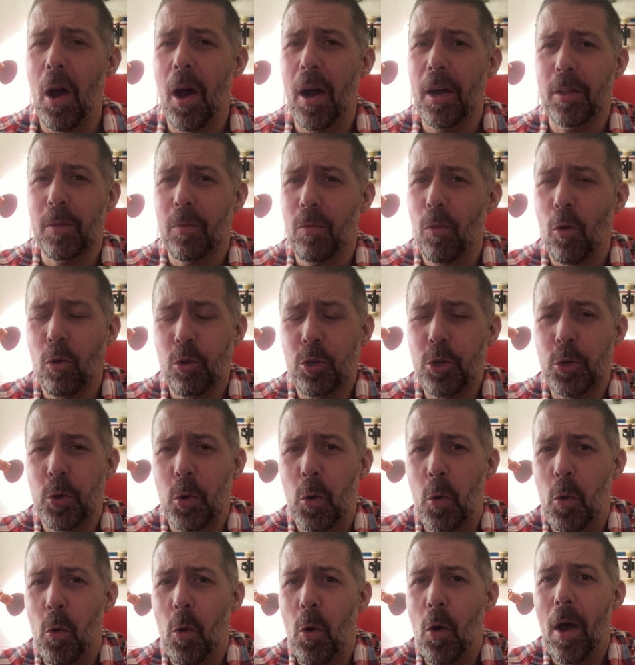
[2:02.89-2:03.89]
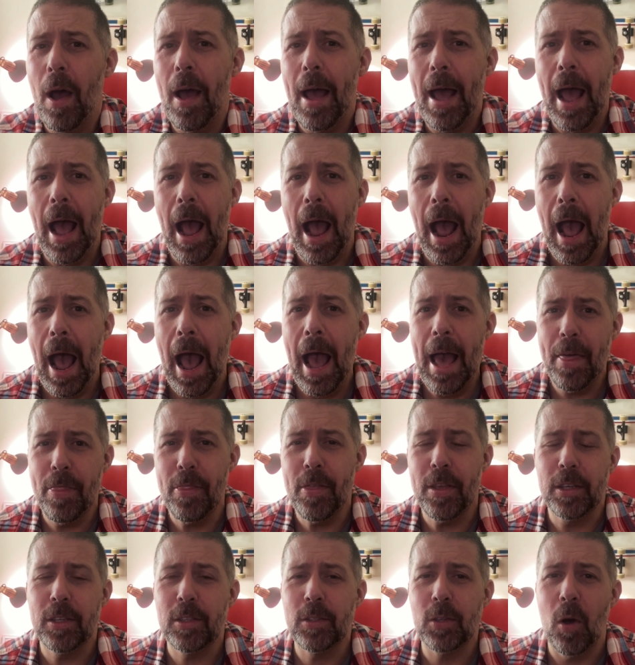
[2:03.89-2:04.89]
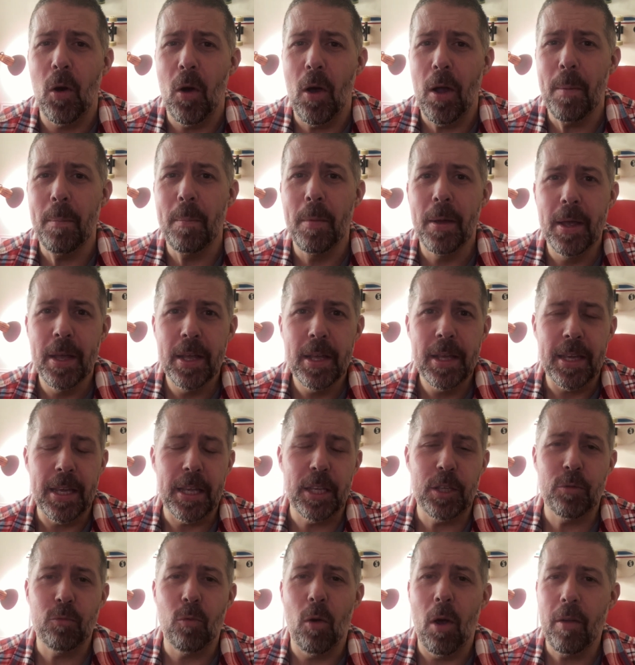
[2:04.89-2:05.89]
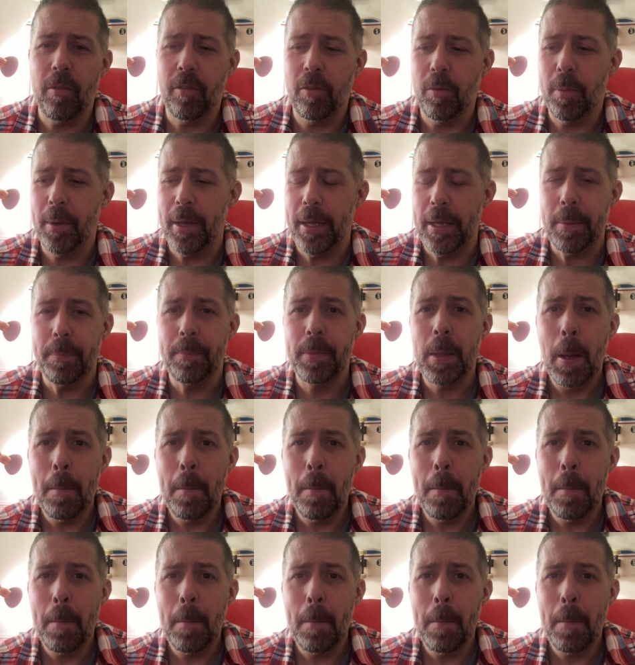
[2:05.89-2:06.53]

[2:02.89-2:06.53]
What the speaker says: I'm not sure at this time it's right for me.